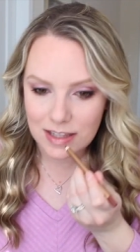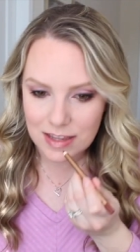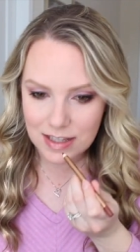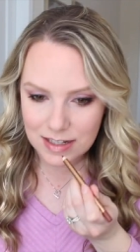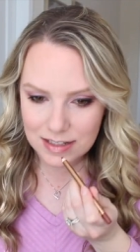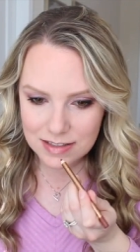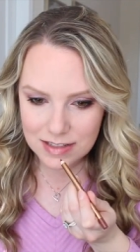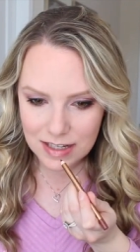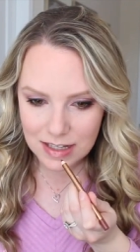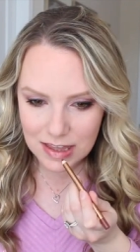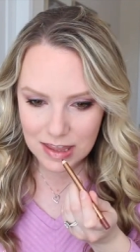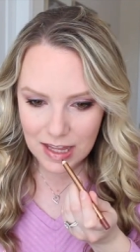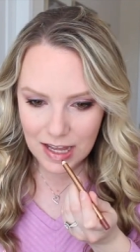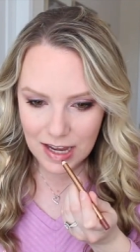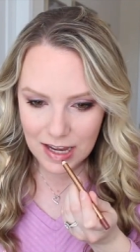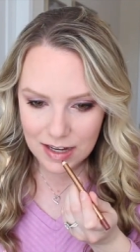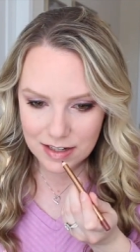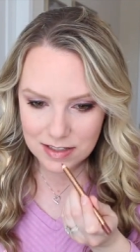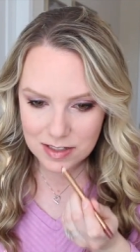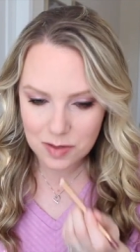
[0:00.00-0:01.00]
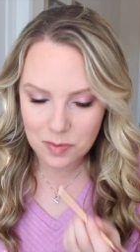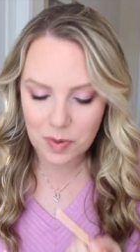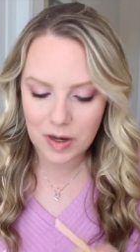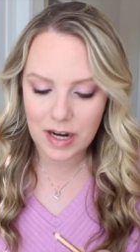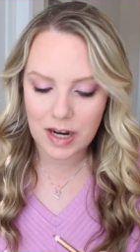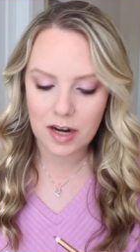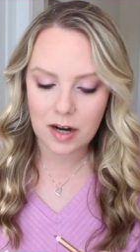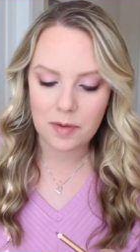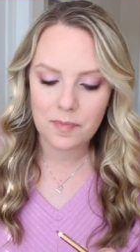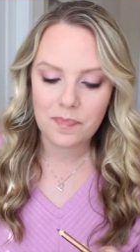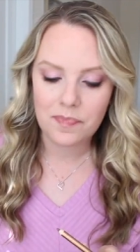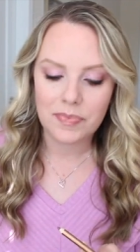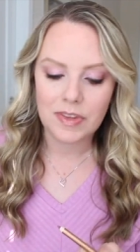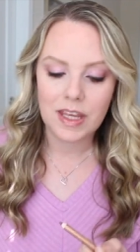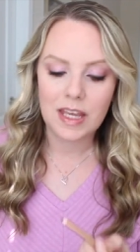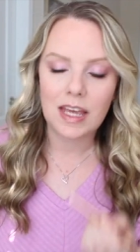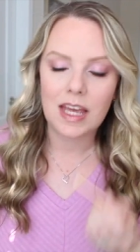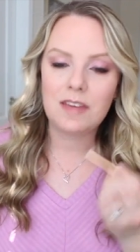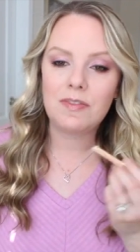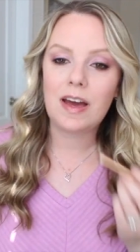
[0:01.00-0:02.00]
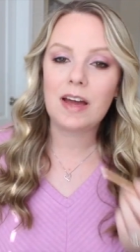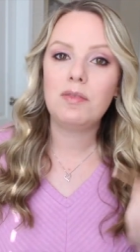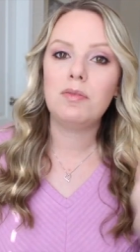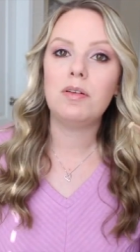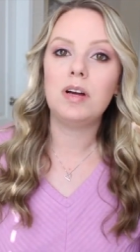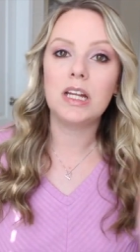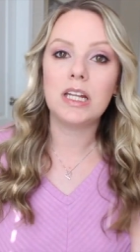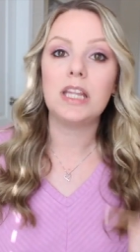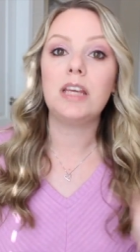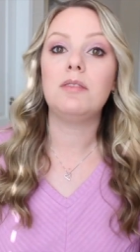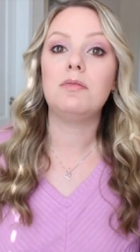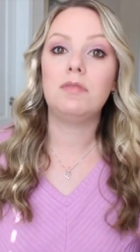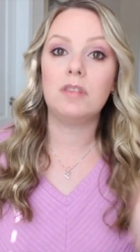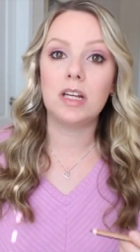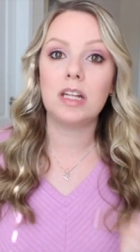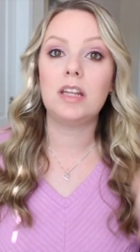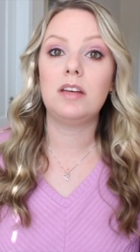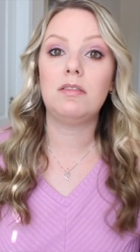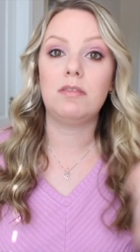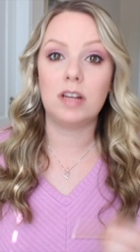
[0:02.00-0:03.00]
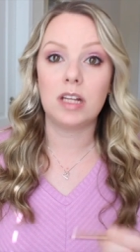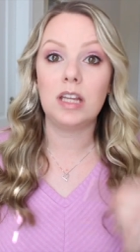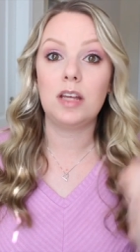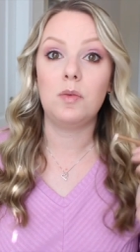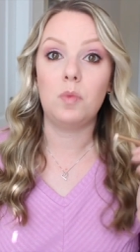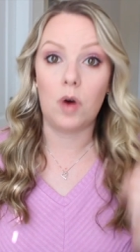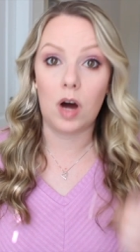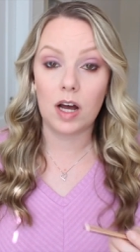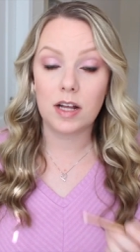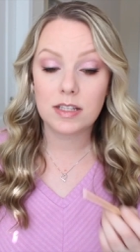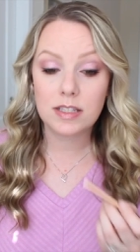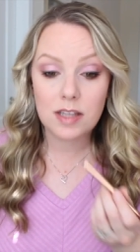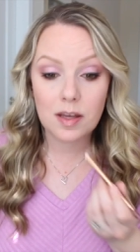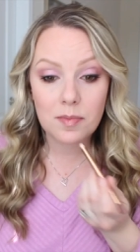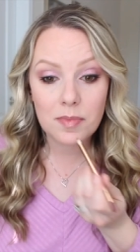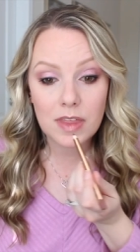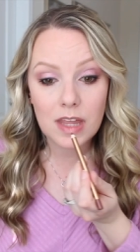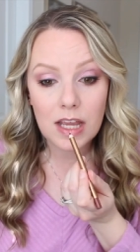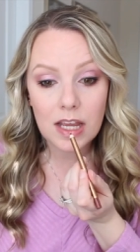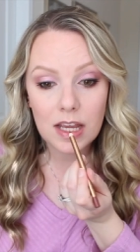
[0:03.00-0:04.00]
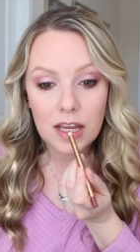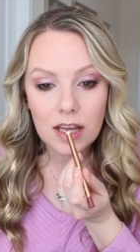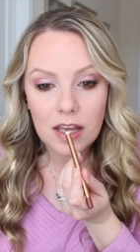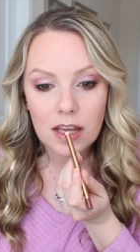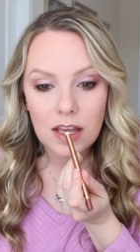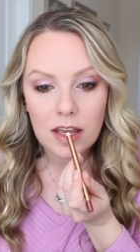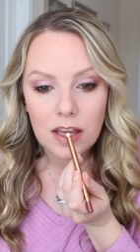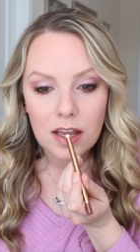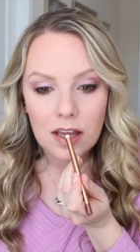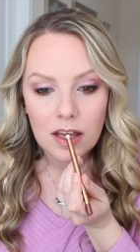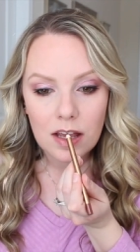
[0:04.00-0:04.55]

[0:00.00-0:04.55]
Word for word: things like that, to where if I really, really, really want something,